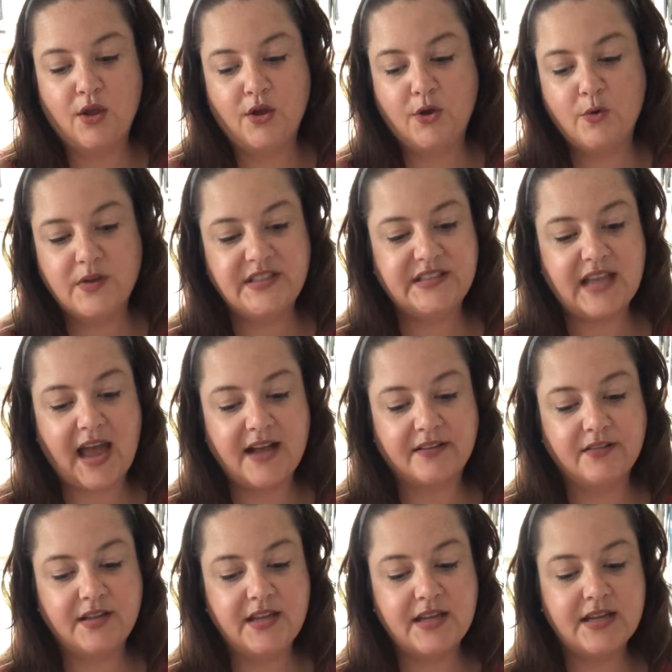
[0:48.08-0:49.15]
Who
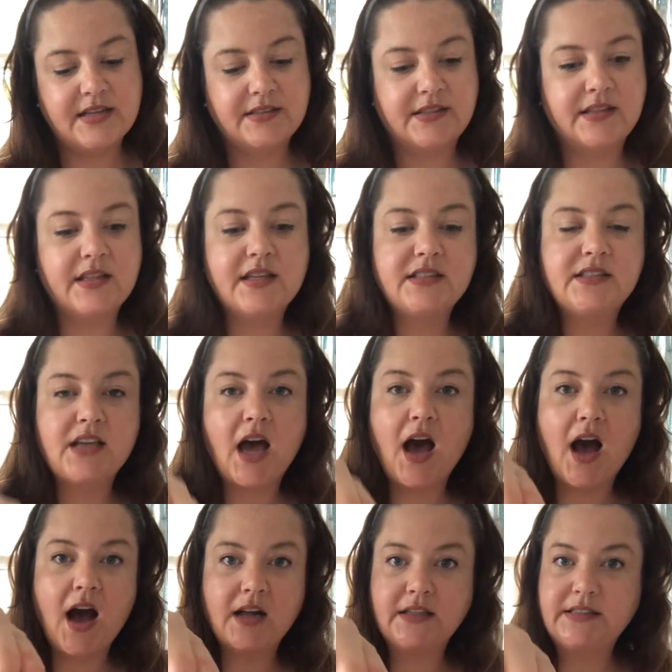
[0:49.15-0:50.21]
exactly is the
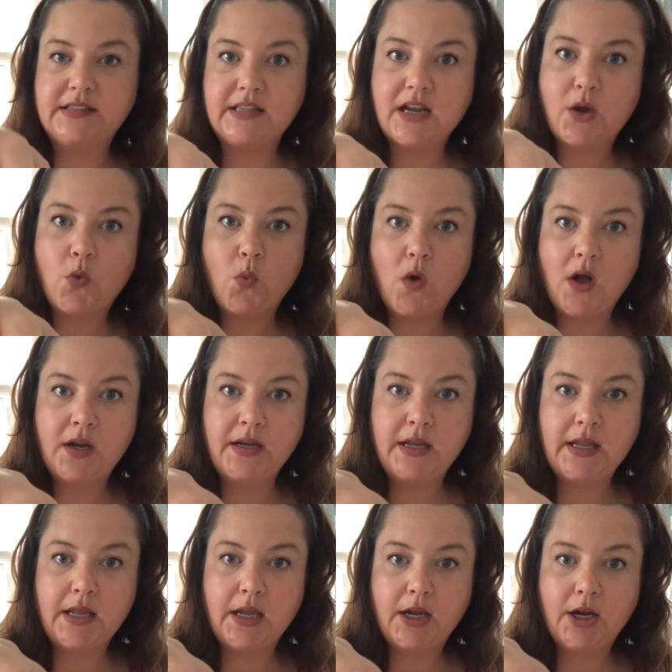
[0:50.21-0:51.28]
toxic one
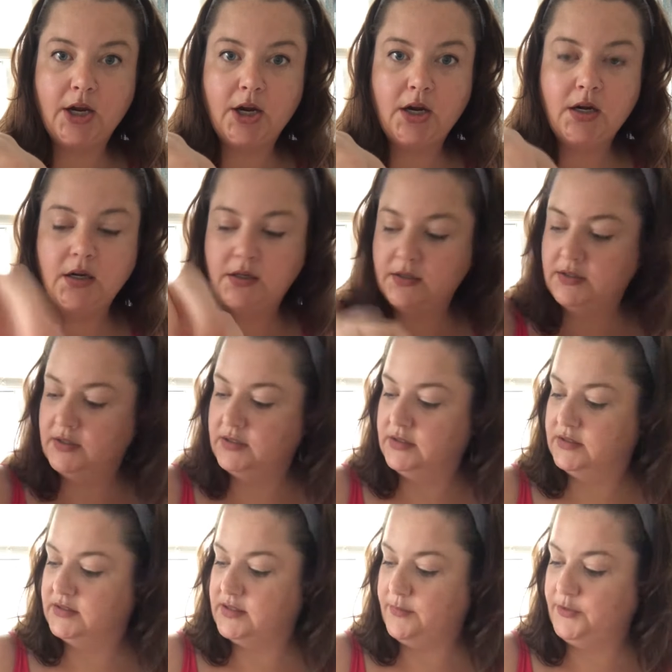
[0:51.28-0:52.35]
here?
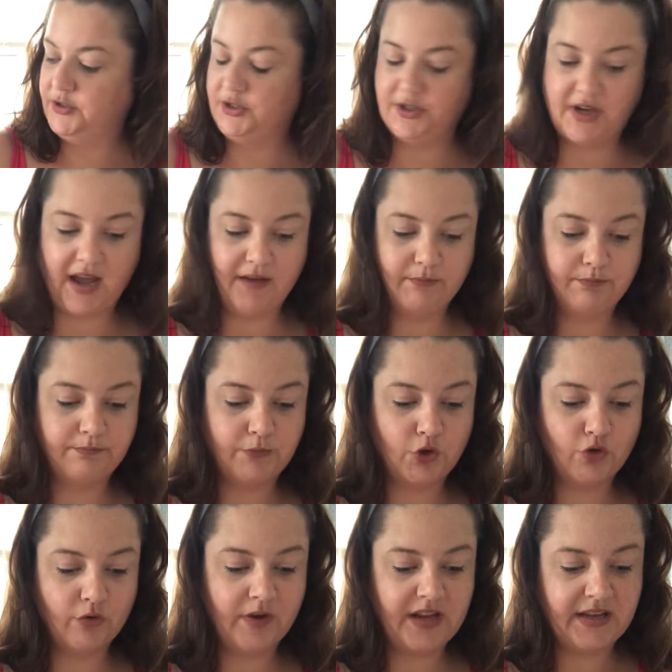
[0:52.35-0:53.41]
Someone could have
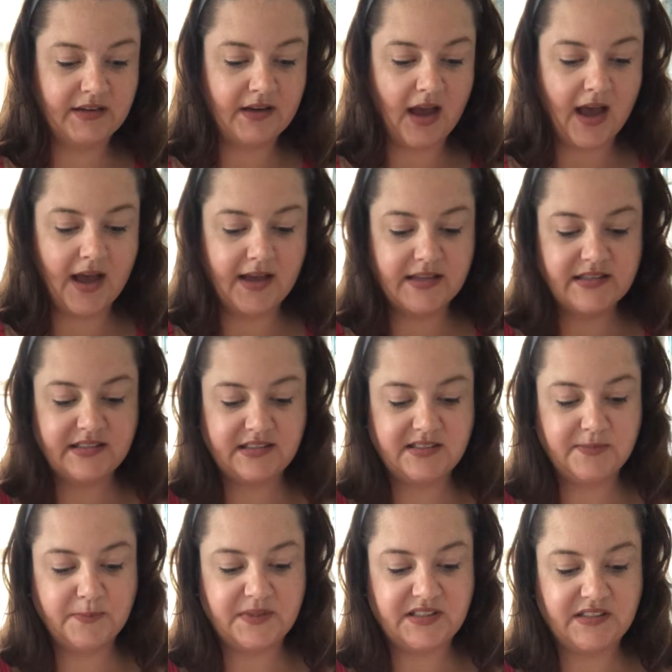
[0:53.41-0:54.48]
green eyes
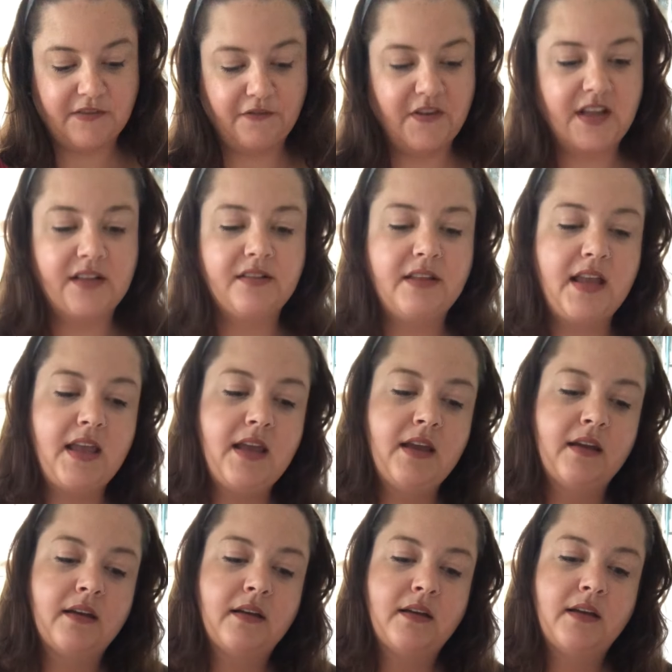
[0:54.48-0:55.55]
specifically.
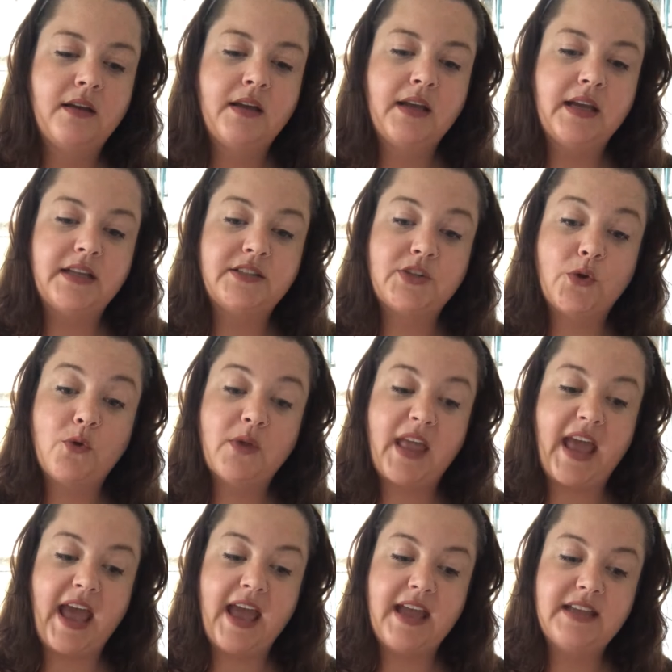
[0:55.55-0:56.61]
It's
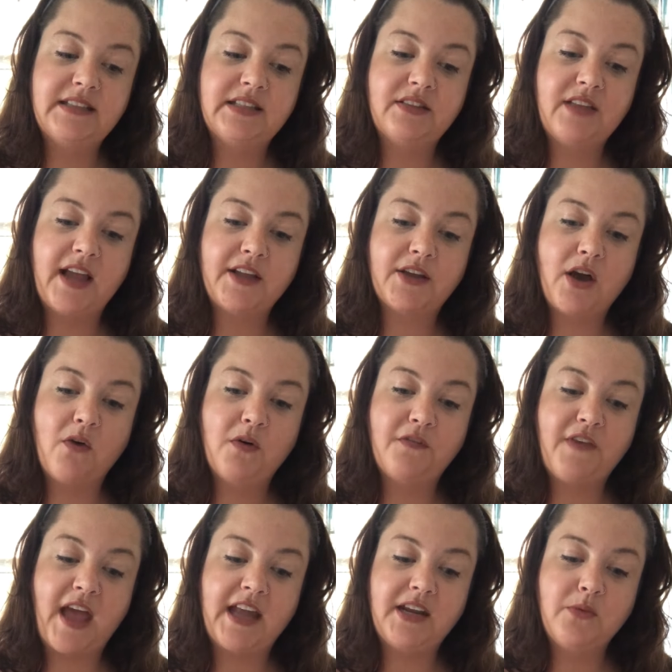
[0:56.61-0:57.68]
okay to let go
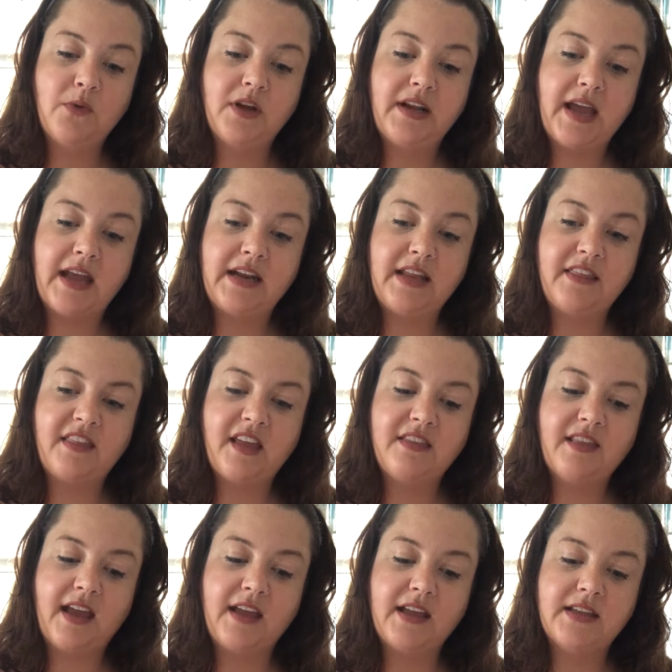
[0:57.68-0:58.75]
of anyone, anything
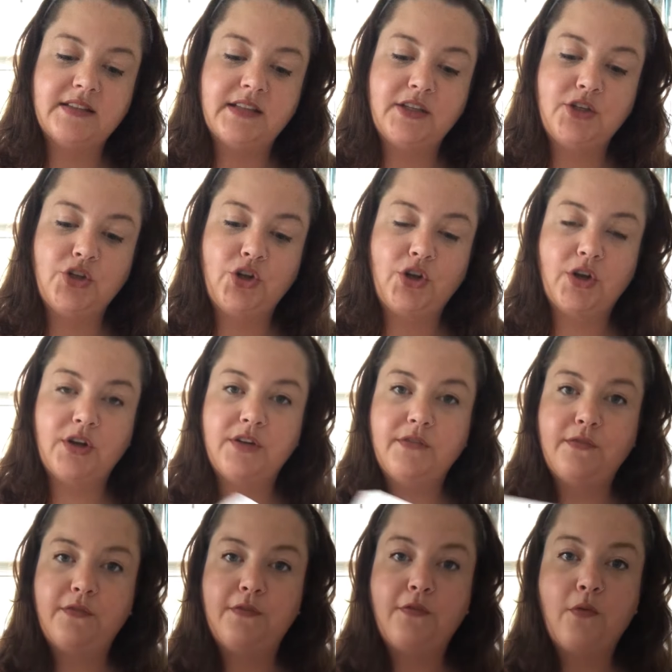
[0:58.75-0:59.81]
that isn't good
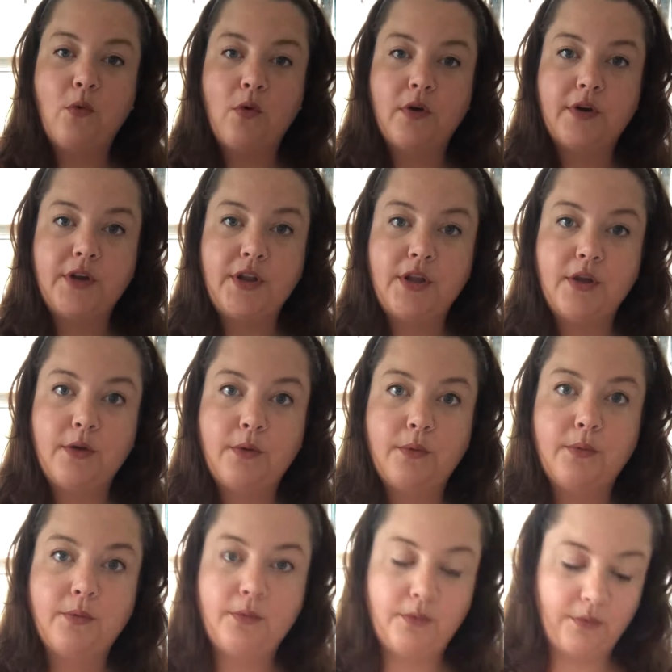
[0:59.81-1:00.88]
for you.